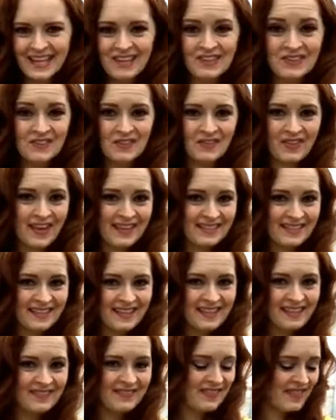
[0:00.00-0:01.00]
So that's
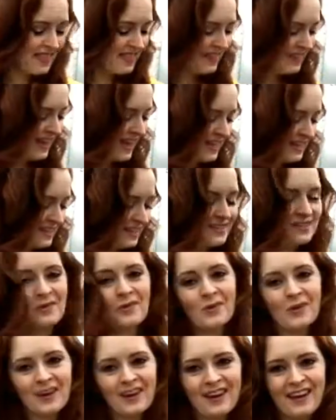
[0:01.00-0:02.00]
it. That is
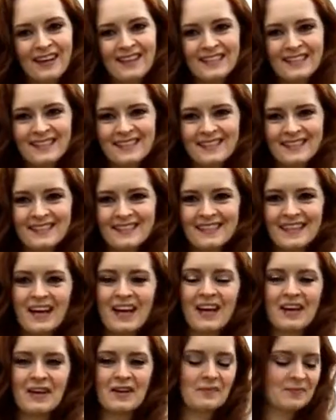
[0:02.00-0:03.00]
Orgonite.
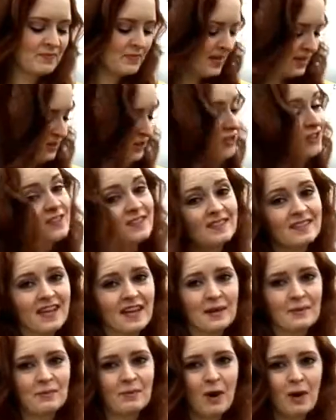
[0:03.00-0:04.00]
I should
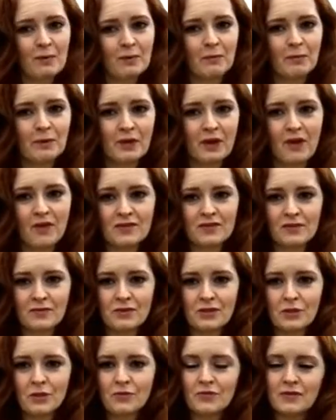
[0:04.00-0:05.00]
say probably also
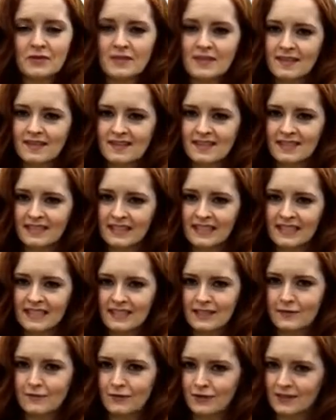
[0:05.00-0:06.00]
too, if you see this
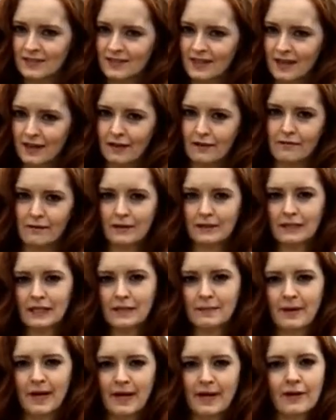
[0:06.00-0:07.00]
listed for sale on
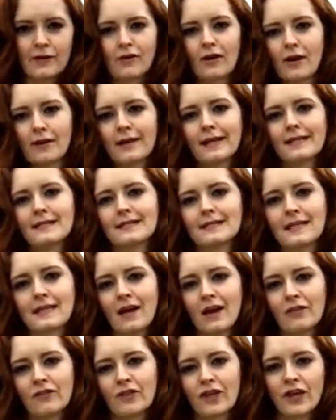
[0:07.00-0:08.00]
eBay or on Etsy
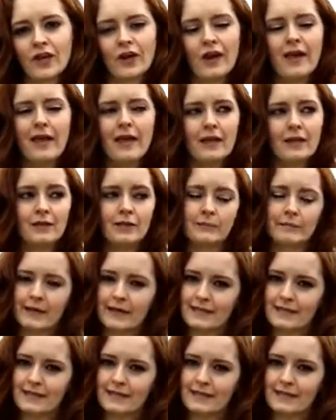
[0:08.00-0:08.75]
out there, you may